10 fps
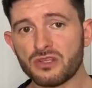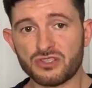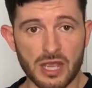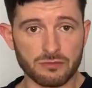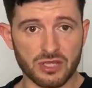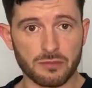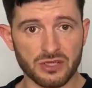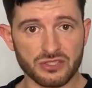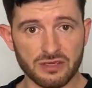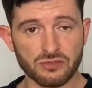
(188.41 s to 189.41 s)
Times that by
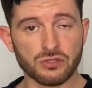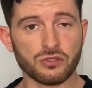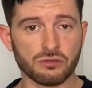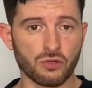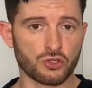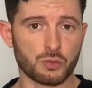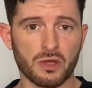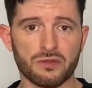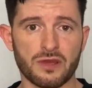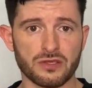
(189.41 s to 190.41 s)
7, you've got
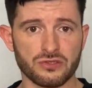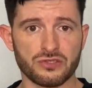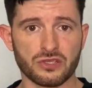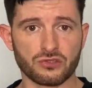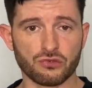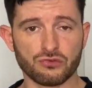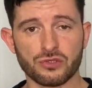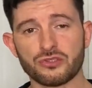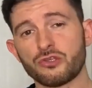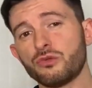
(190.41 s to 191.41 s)

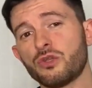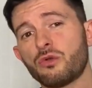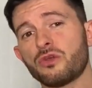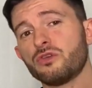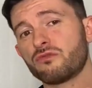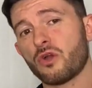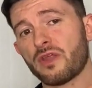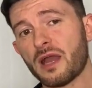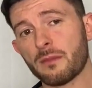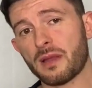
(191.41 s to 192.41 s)
12,600. So you know that you've got
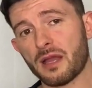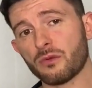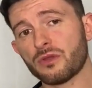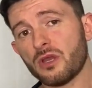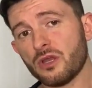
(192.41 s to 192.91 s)
that amount